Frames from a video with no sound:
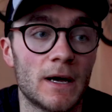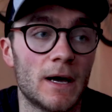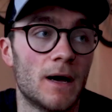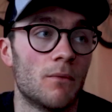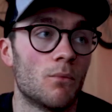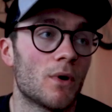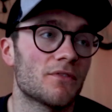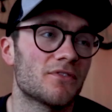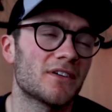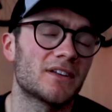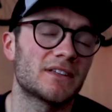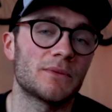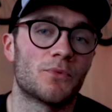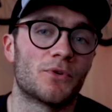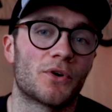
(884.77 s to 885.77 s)
One thing
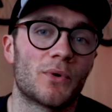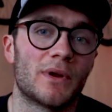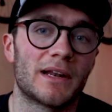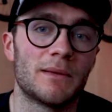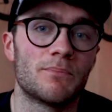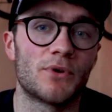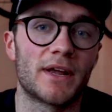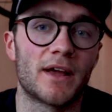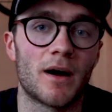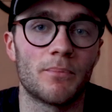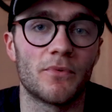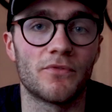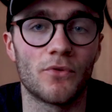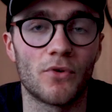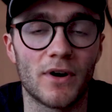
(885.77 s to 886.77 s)
I did want to quickly bring up
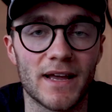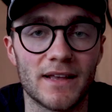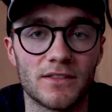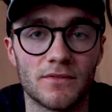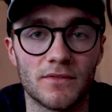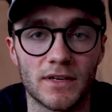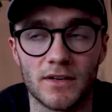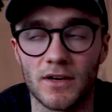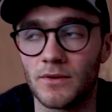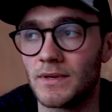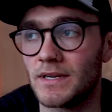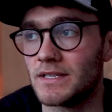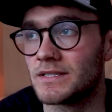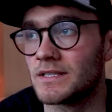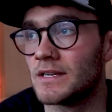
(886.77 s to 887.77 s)
before I end the video
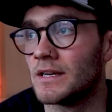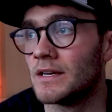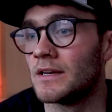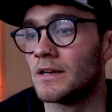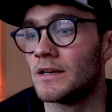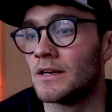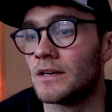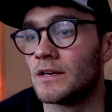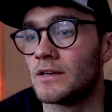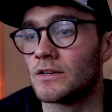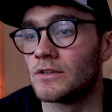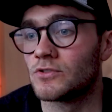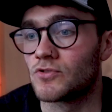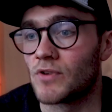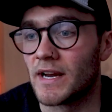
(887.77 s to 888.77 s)
is
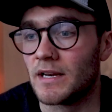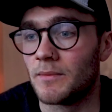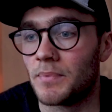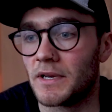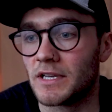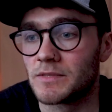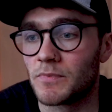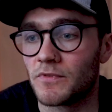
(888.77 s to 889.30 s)
training peaks.